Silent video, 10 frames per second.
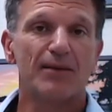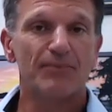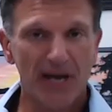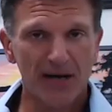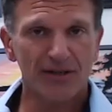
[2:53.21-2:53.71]

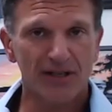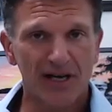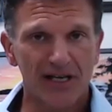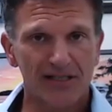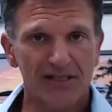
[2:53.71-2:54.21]

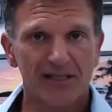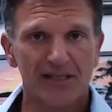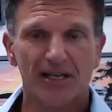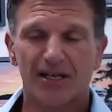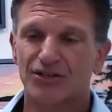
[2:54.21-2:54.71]
paralyzed
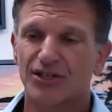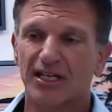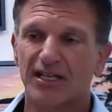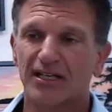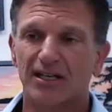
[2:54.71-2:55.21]
and she
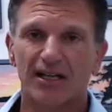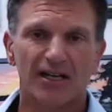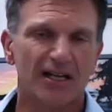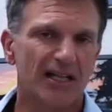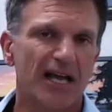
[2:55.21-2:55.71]
needed
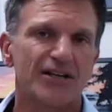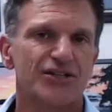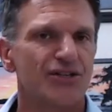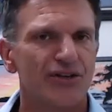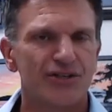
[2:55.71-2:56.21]
a lot of
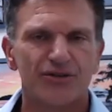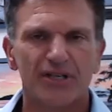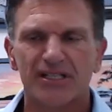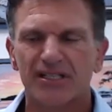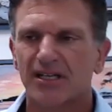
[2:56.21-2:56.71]

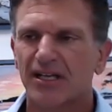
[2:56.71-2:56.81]
surgeries.